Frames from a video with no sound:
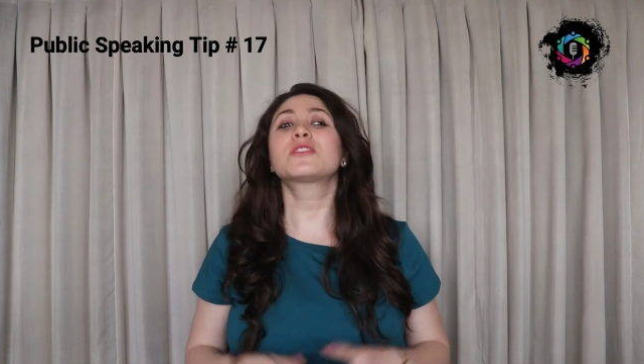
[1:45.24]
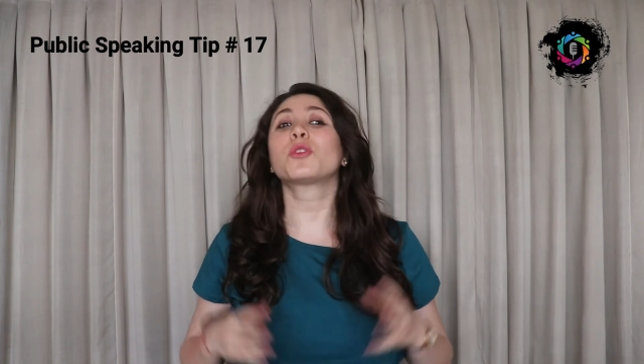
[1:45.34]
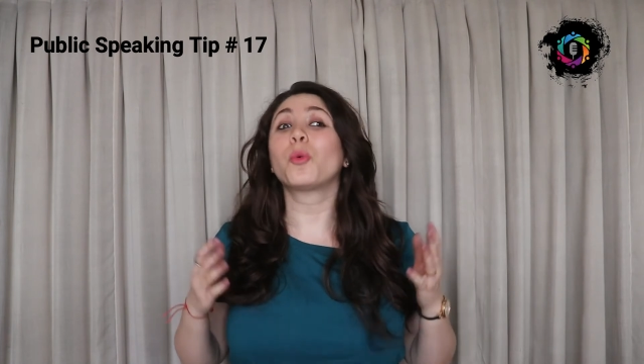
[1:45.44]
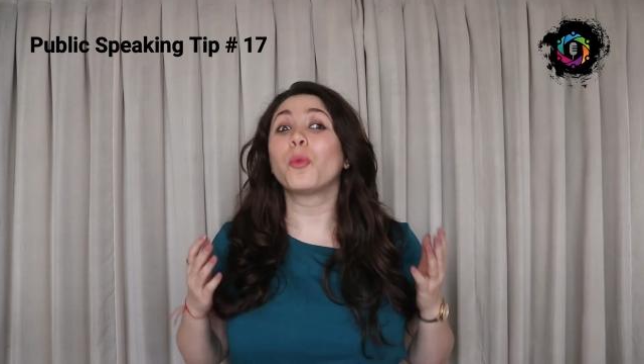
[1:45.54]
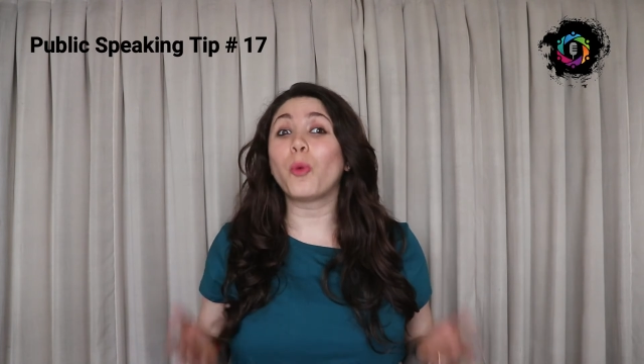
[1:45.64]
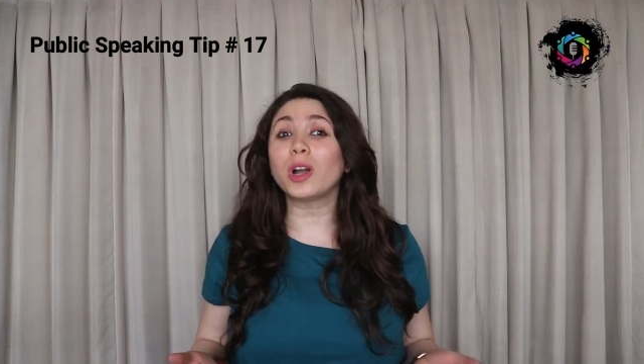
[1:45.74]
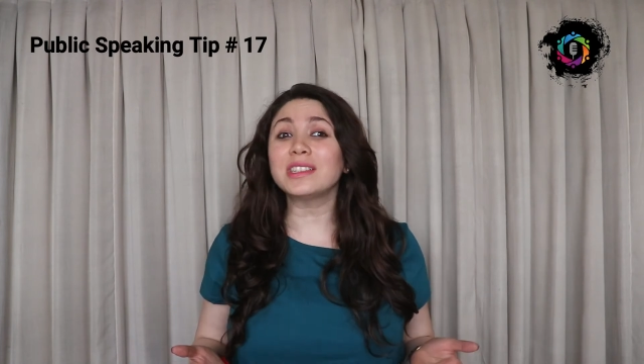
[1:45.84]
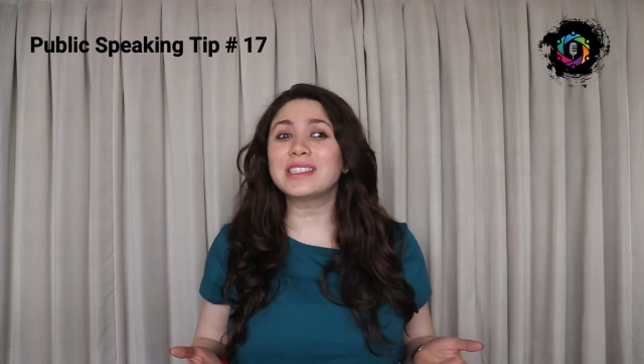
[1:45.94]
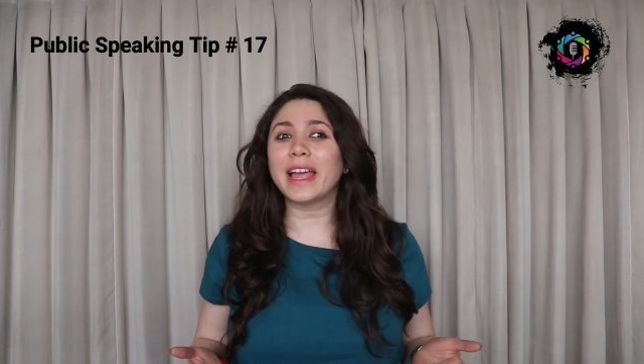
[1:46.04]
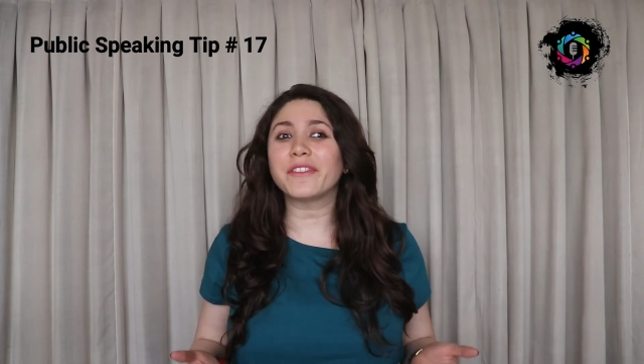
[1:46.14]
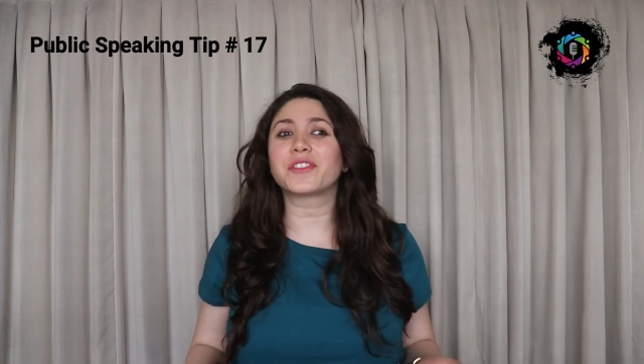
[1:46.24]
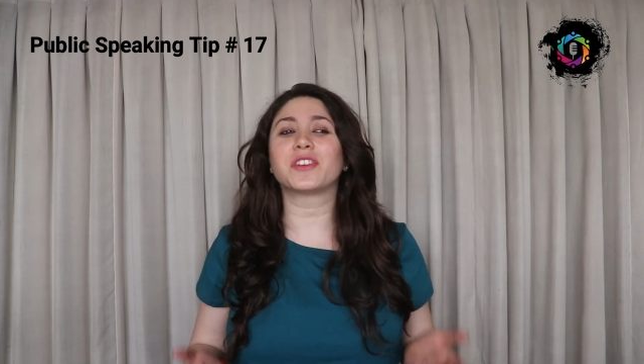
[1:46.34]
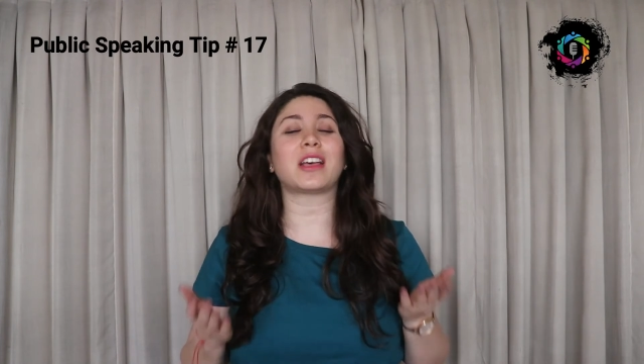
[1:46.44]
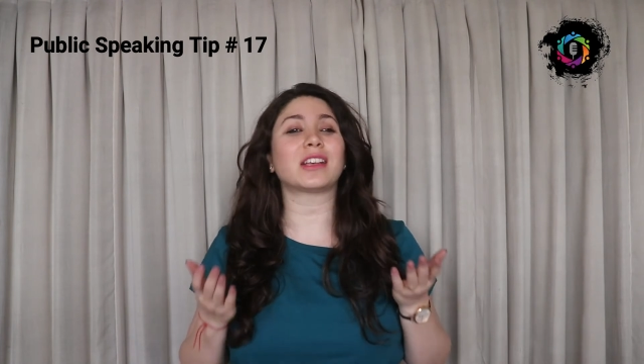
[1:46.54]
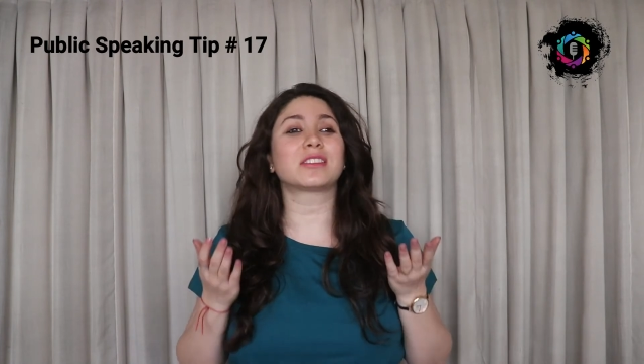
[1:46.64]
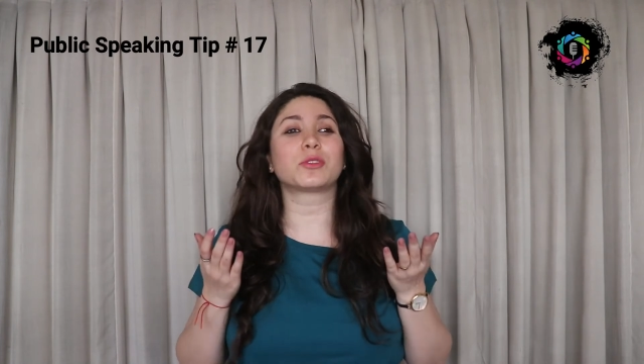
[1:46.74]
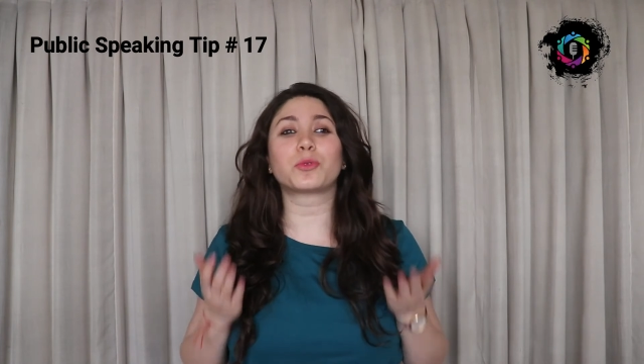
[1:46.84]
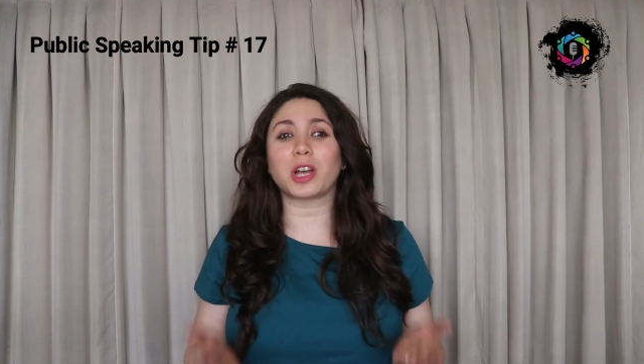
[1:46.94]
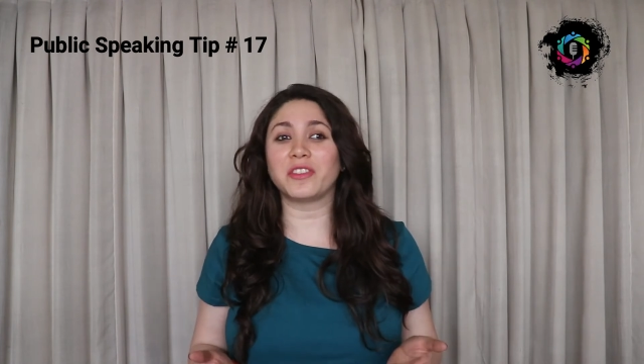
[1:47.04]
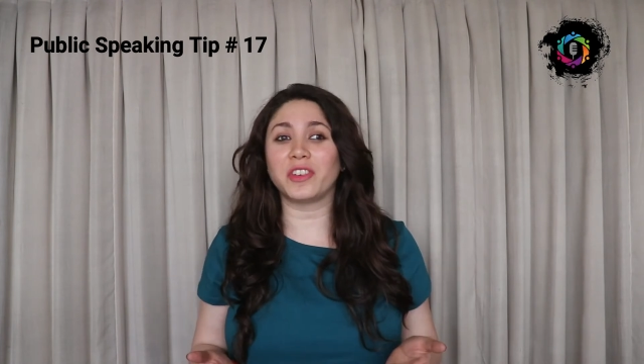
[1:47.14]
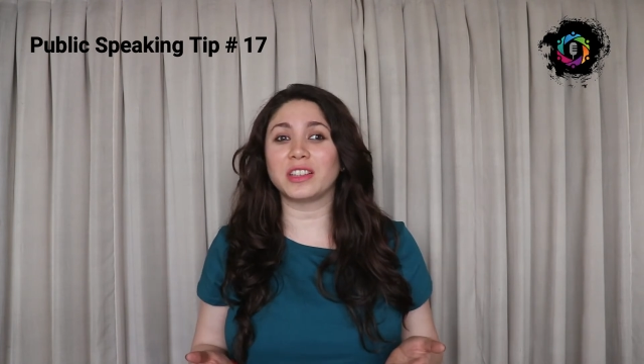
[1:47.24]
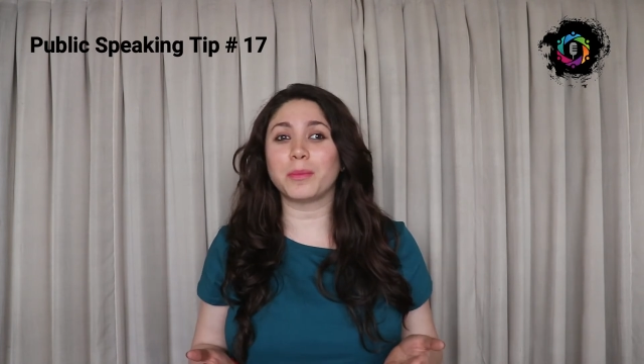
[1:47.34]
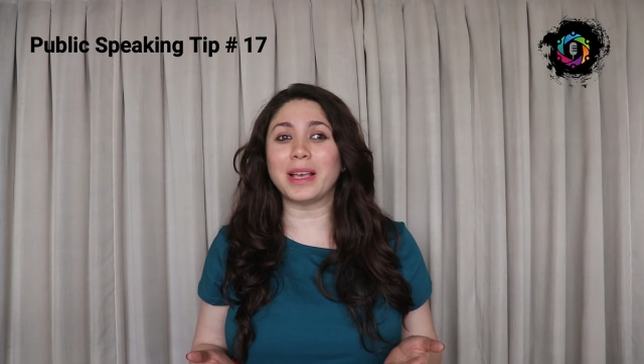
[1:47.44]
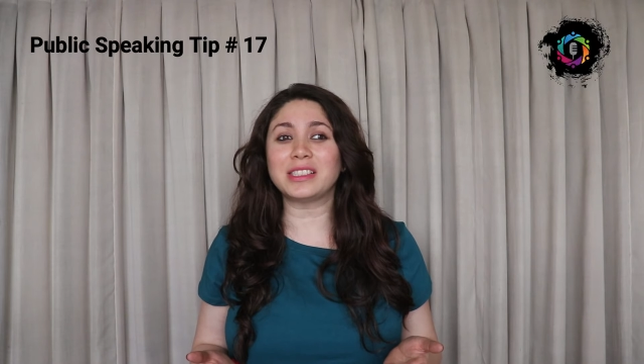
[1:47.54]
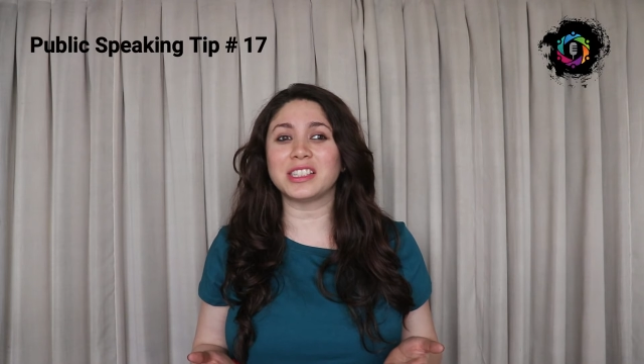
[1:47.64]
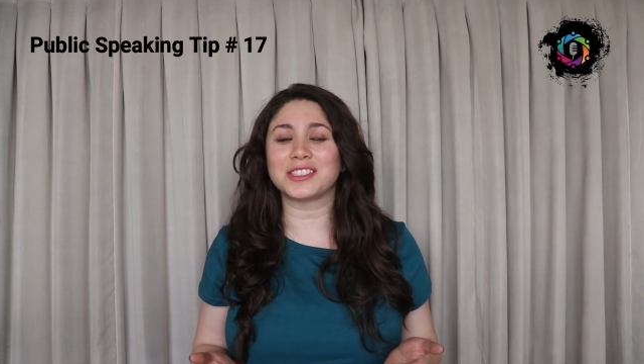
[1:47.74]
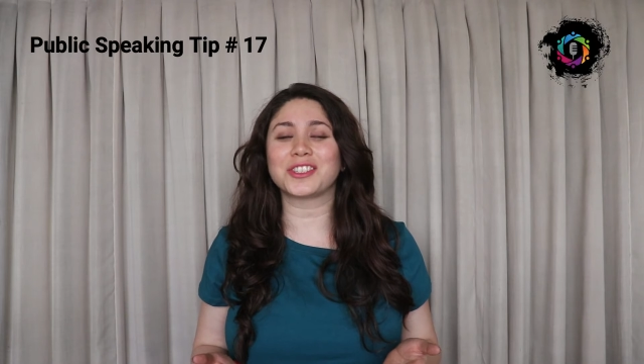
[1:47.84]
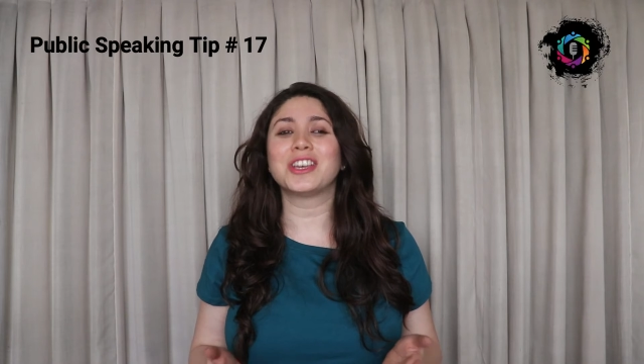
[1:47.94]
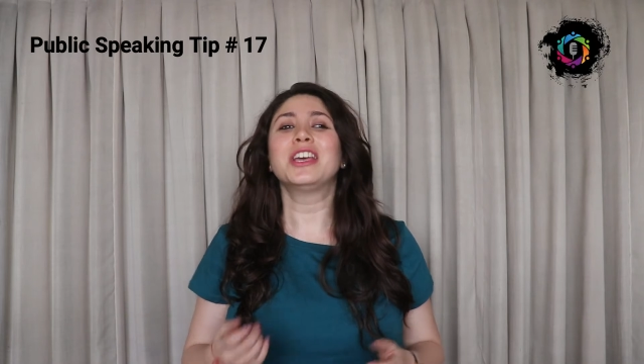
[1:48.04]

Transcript: So what is left with us to convey the message?